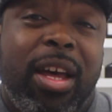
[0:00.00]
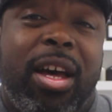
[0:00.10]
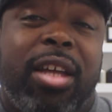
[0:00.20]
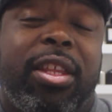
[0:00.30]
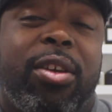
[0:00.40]

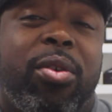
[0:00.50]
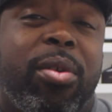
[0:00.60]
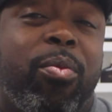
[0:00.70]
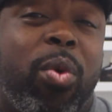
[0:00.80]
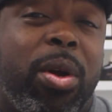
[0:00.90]
I think you
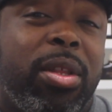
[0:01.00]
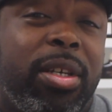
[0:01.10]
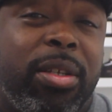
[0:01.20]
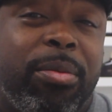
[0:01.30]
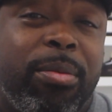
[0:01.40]
can wear
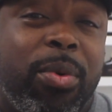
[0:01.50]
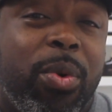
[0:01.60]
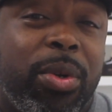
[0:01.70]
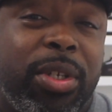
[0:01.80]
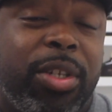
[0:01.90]
this in
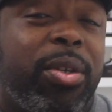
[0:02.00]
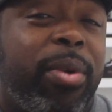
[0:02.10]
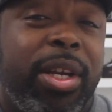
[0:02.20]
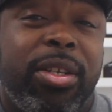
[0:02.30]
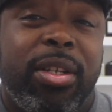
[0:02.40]
more
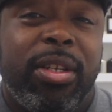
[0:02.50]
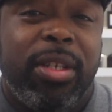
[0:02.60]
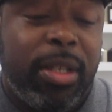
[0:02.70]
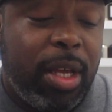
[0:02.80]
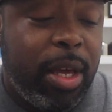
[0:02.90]
situations.